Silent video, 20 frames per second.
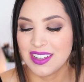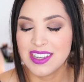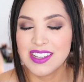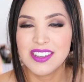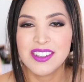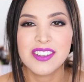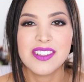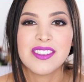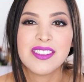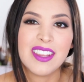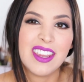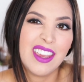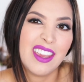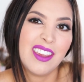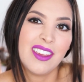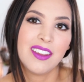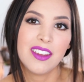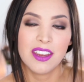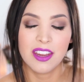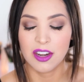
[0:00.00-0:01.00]
it's just
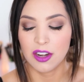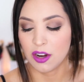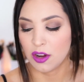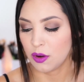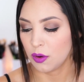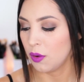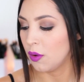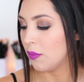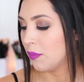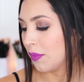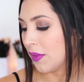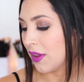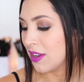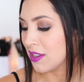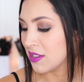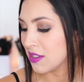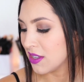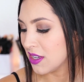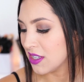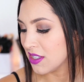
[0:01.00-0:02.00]
you know,
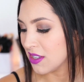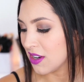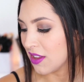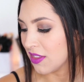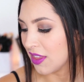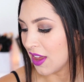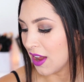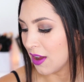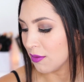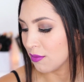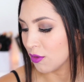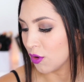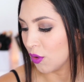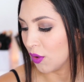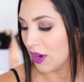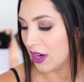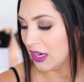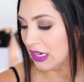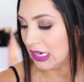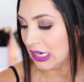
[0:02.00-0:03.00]
it's not that
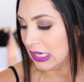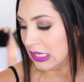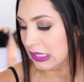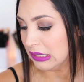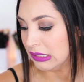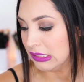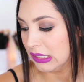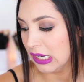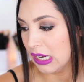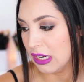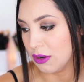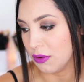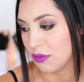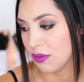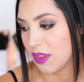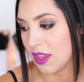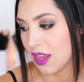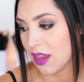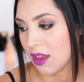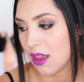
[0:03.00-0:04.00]
great, I
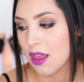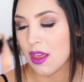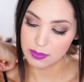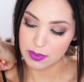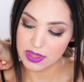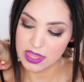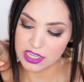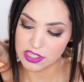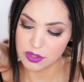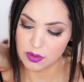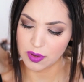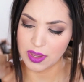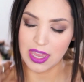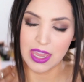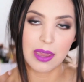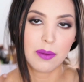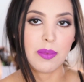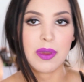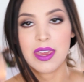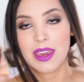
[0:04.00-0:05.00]
don't think. But that's
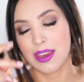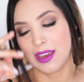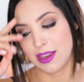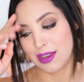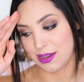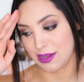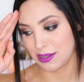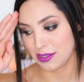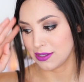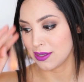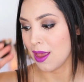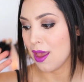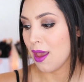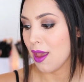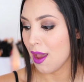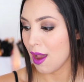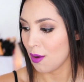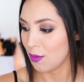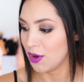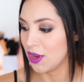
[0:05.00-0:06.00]
okay because
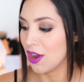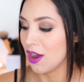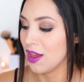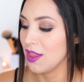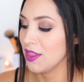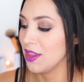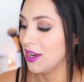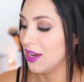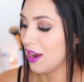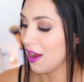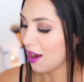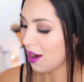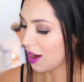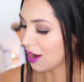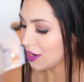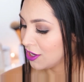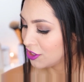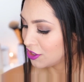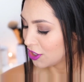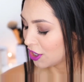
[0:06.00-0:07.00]
we got an
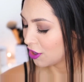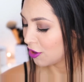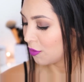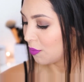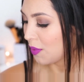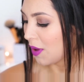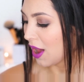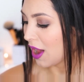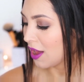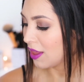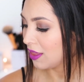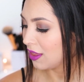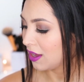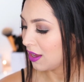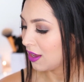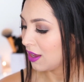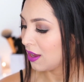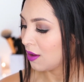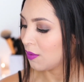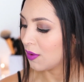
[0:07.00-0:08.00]
eyeshadow
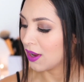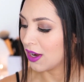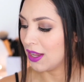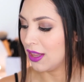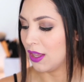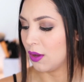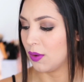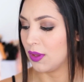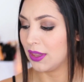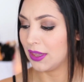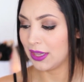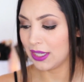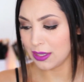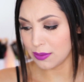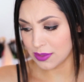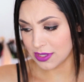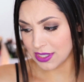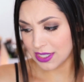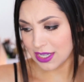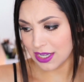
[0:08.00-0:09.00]
palette, we got a liquid
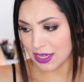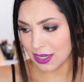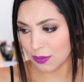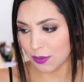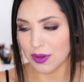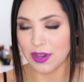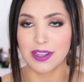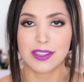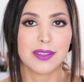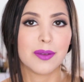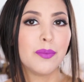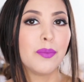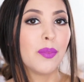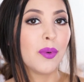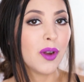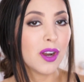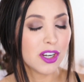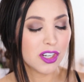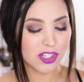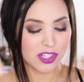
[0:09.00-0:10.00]
lipstick, we got some
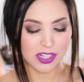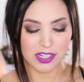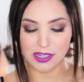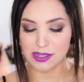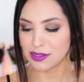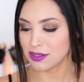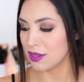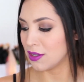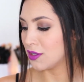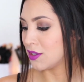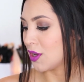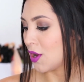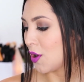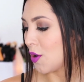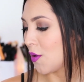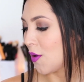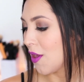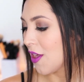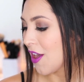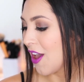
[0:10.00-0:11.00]
brushes,
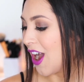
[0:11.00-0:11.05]
so